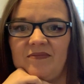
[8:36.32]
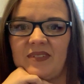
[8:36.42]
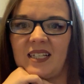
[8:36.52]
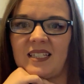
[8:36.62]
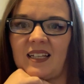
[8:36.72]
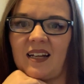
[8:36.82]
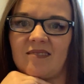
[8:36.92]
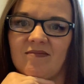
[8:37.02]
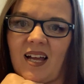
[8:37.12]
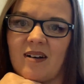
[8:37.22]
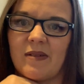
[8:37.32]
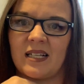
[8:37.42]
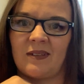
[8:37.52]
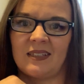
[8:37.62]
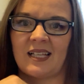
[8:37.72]
that's that. Kind of
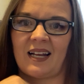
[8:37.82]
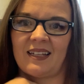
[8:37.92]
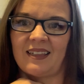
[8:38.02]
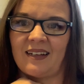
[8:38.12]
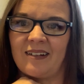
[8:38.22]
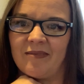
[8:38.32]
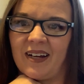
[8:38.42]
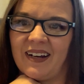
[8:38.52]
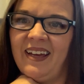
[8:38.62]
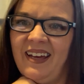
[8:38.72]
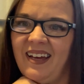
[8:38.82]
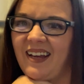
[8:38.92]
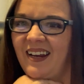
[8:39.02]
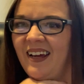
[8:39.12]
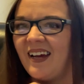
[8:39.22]
makes me sad to think about it,
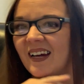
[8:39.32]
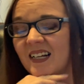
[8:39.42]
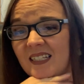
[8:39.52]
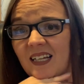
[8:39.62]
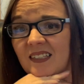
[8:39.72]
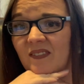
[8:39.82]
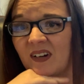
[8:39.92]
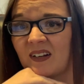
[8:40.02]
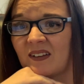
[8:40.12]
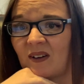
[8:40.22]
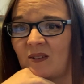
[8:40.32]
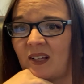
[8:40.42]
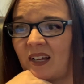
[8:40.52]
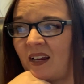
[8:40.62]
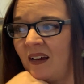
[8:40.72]
because that's a very
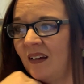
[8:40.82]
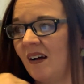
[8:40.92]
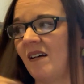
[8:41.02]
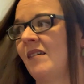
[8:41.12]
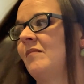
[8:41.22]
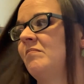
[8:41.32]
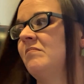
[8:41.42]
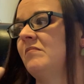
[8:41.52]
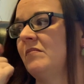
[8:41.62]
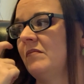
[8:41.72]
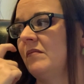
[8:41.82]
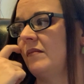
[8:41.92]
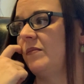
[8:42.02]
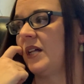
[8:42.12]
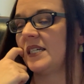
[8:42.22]
lonely
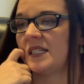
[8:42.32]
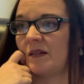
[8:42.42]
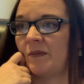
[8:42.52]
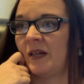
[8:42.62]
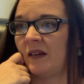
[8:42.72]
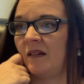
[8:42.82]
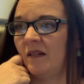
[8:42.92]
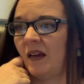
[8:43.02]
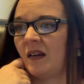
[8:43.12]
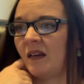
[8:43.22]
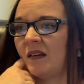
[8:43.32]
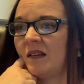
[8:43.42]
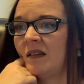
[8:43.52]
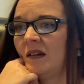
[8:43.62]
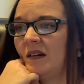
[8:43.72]
place to be.
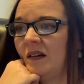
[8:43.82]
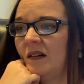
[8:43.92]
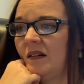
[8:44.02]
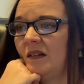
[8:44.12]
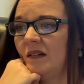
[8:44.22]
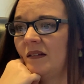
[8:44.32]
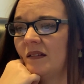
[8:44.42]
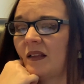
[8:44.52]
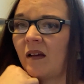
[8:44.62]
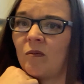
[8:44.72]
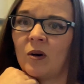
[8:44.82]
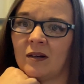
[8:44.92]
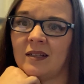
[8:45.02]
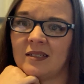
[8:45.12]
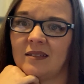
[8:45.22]
And it
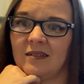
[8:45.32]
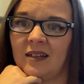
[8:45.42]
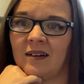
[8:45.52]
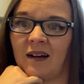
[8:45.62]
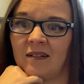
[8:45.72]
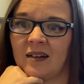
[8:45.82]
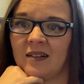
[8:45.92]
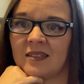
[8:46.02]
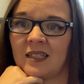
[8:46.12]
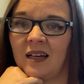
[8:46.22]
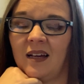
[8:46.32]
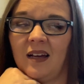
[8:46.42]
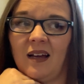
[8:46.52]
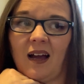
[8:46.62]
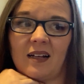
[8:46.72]
was, because
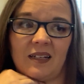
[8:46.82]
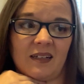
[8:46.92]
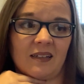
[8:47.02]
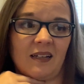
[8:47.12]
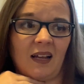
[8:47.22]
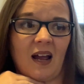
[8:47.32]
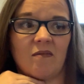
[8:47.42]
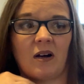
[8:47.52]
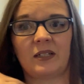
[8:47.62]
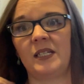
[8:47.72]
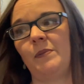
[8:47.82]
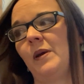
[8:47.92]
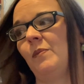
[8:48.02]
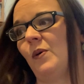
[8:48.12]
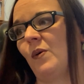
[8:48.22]
I did have all these
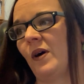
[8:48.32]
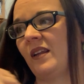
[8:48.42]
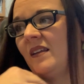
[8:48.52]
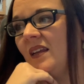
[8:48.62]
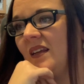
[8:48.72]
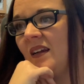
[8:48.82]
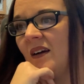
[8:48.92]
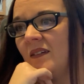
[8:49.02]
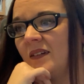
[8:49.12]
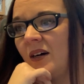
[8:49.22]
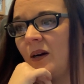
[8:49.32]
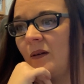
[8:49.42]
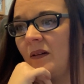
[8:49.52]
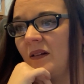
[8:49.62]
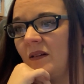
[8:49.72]
people, and, a lot
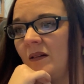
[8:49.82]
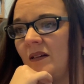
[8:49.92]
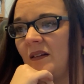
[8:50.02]
of